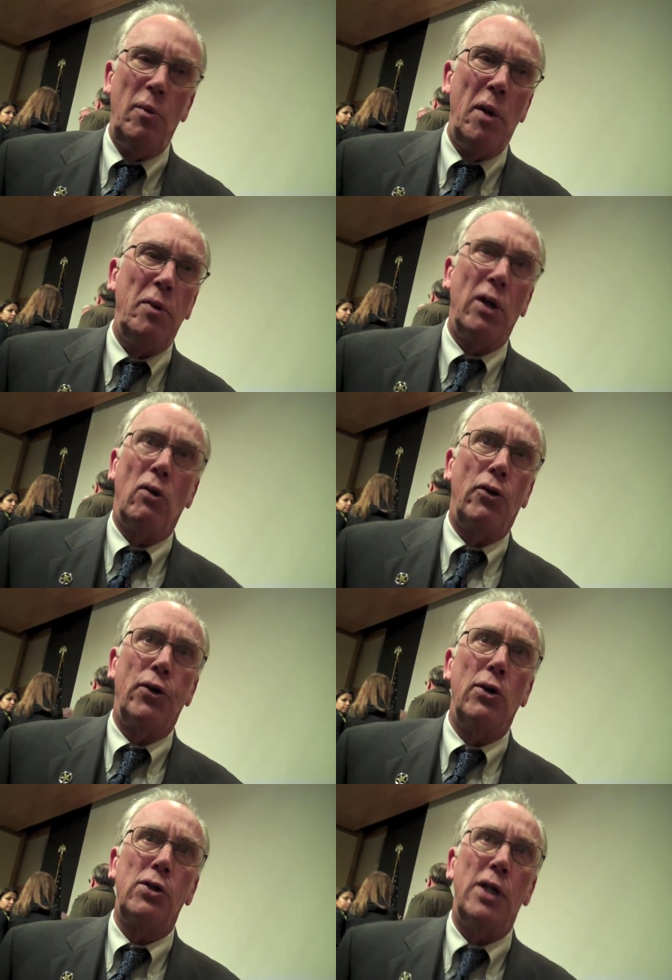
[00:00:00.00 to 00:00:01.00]
maybe they'll go
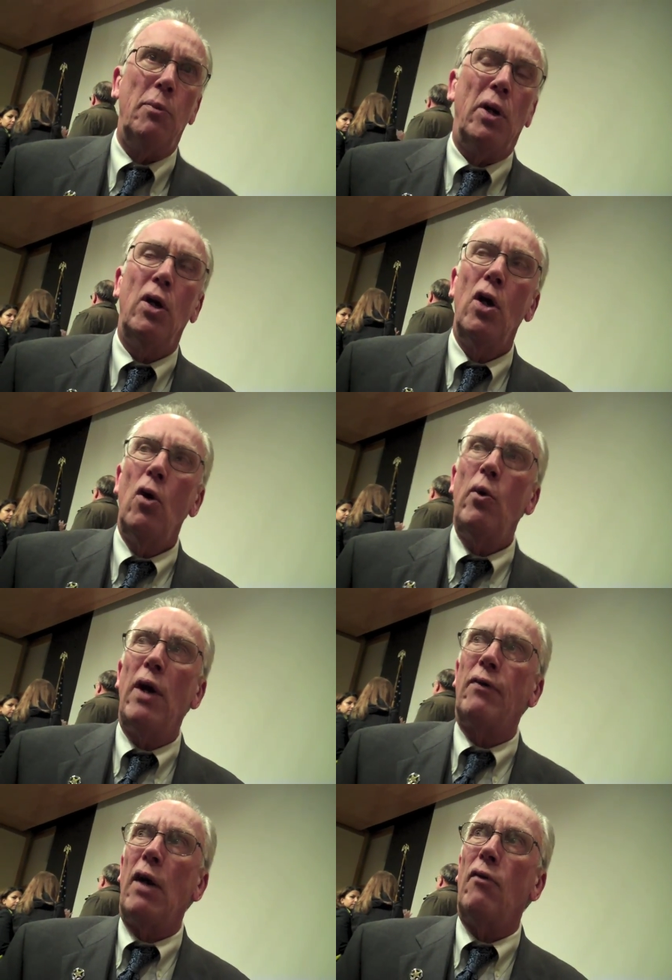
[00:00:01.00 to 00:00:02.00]
Thursday. But we
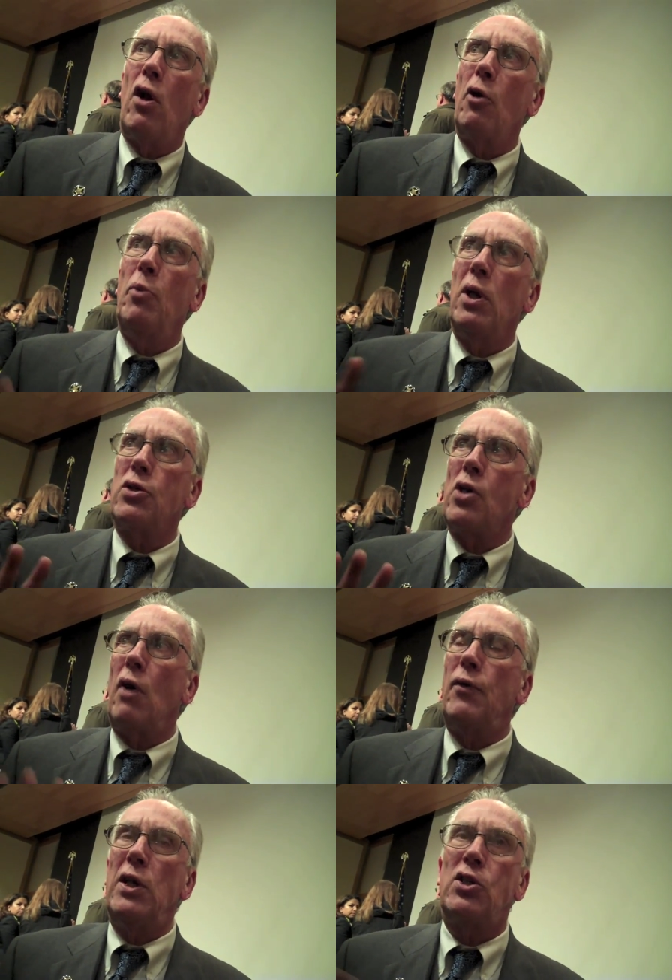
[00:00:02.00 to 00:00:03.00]
have to have all our bills off each